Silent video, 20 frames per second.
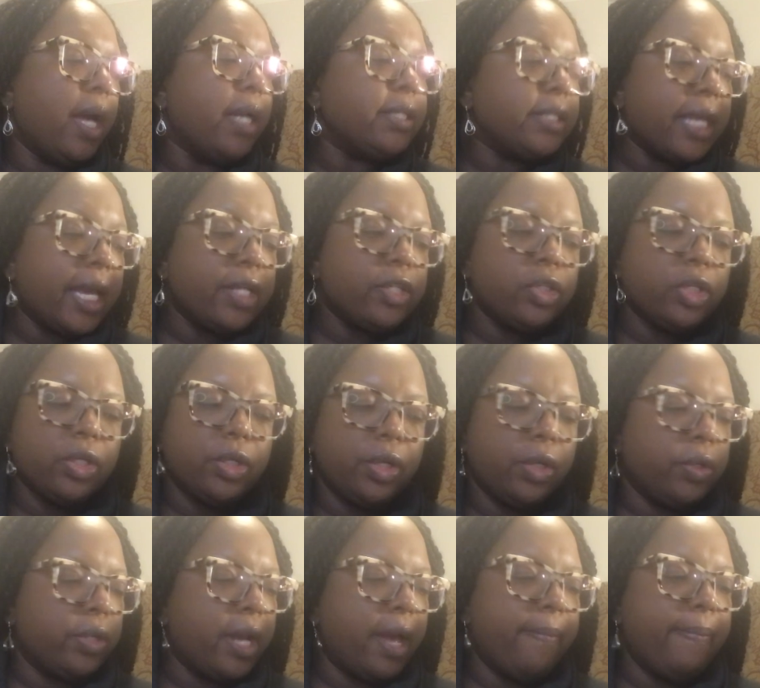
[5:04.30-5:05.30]
A test she
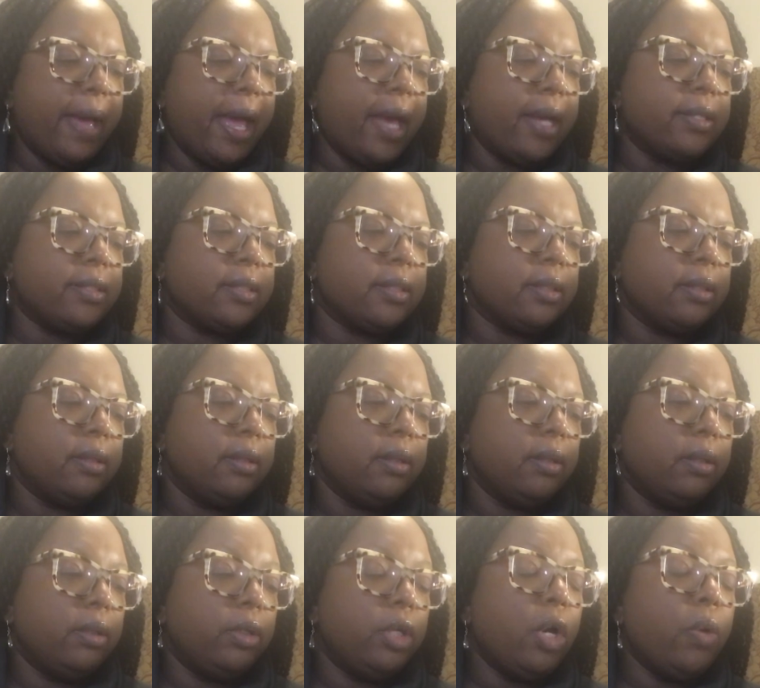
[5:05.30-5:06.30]
could not pass.
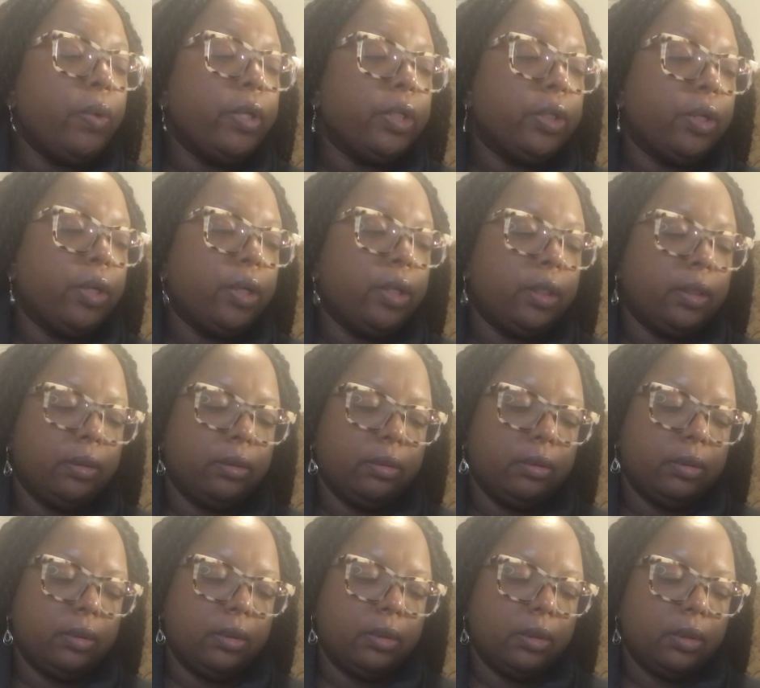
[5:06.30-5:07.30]
No one could.
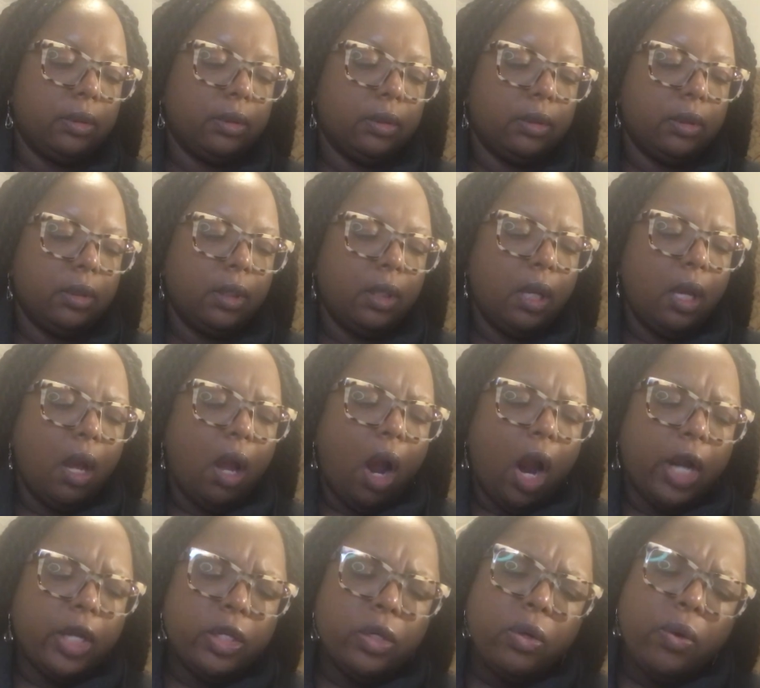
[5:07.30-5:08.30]

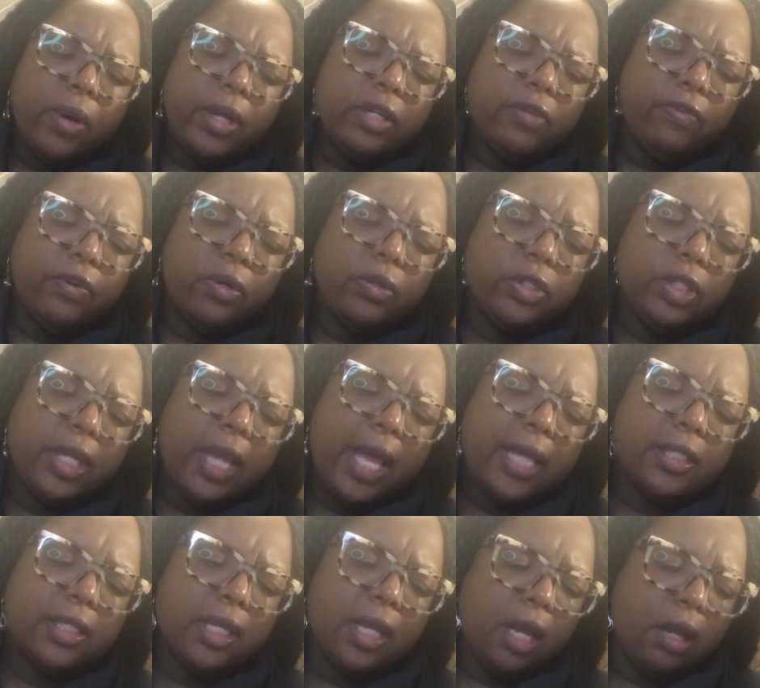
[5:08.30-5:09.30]
"Are you going to vote?" she
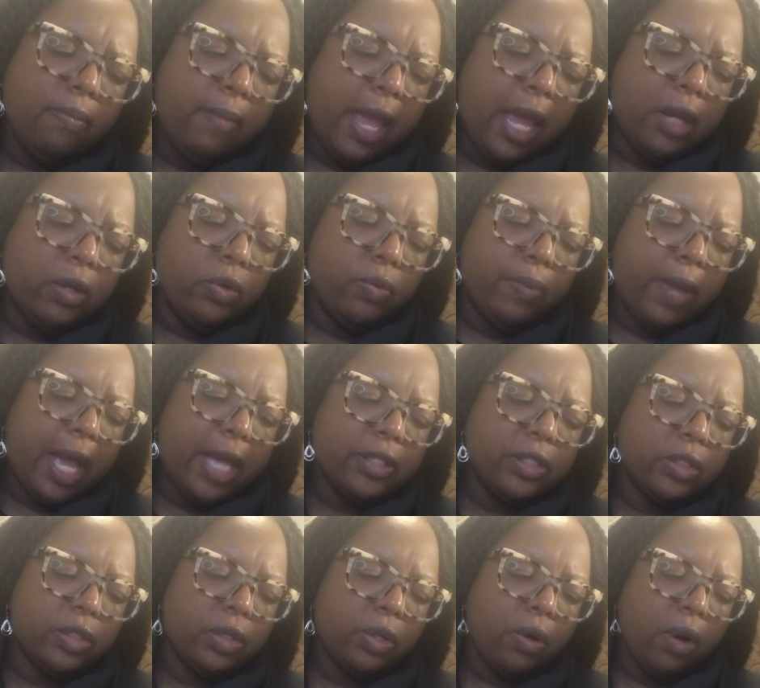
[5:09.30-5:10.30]
asks the young man who
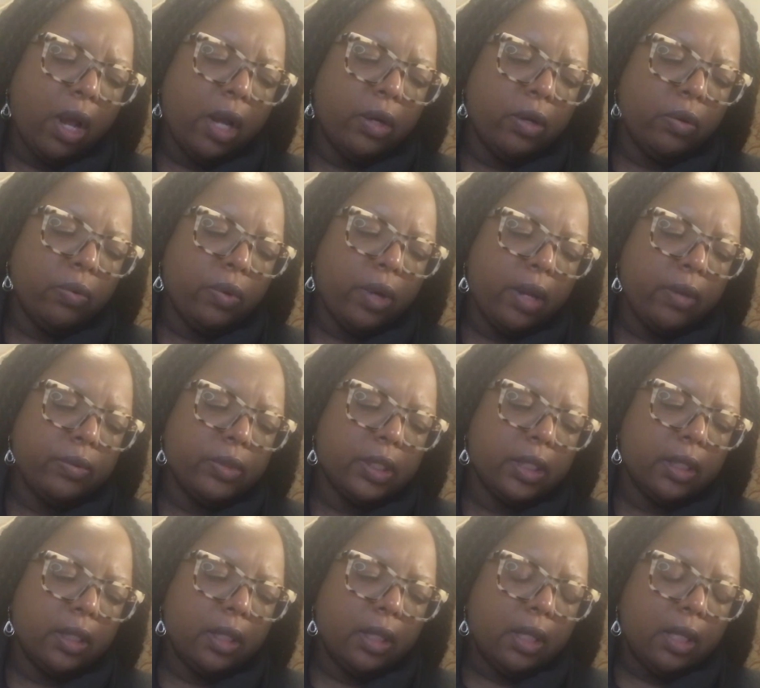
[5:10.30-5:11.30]
passes her on her route.
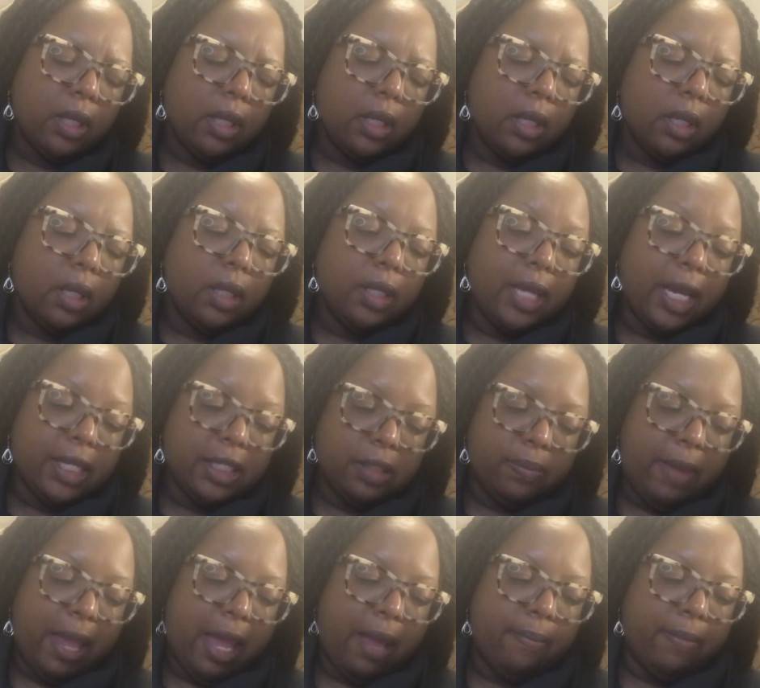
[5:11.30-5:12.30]

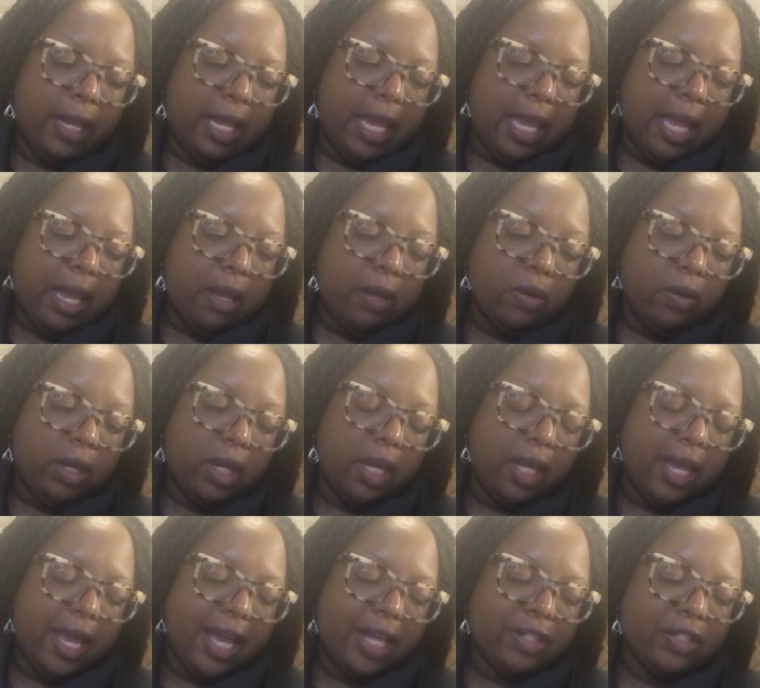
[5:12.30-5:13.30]
"Yes, ma'am," he
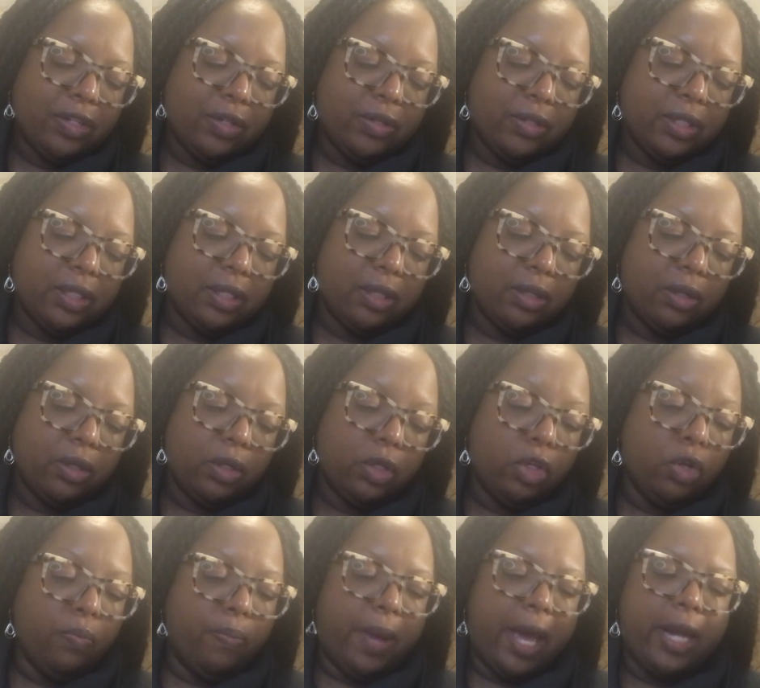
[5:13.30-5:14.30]
answers.
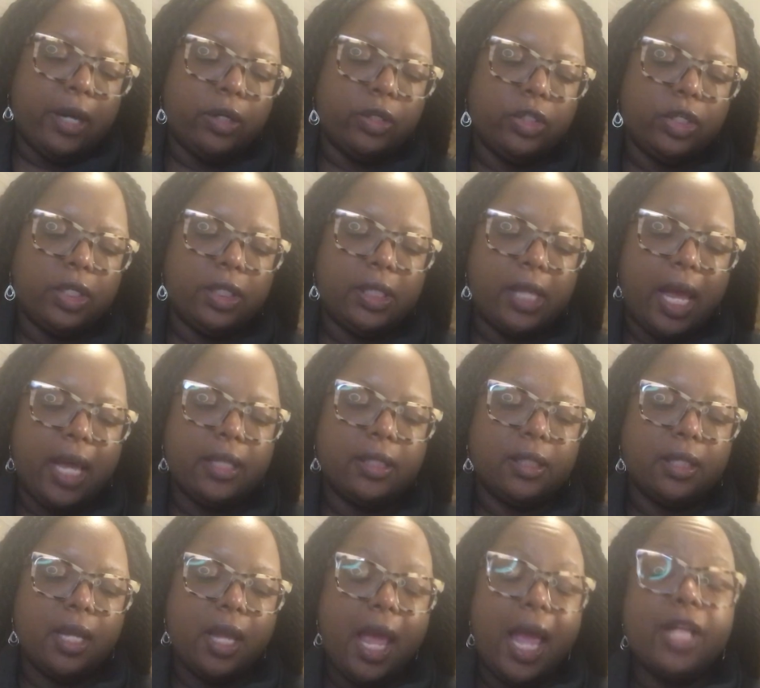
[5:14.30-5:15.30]
"You better," she
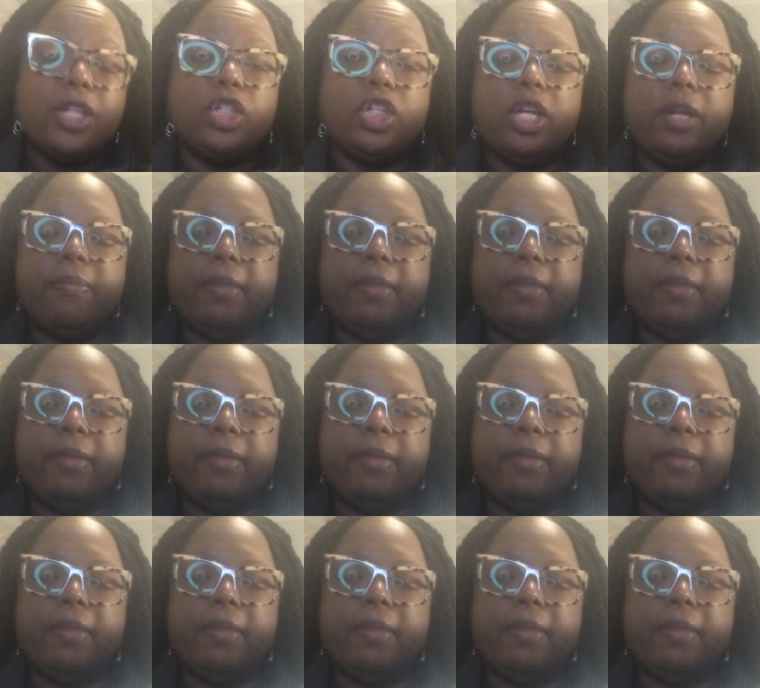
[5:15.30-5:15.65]
says, and she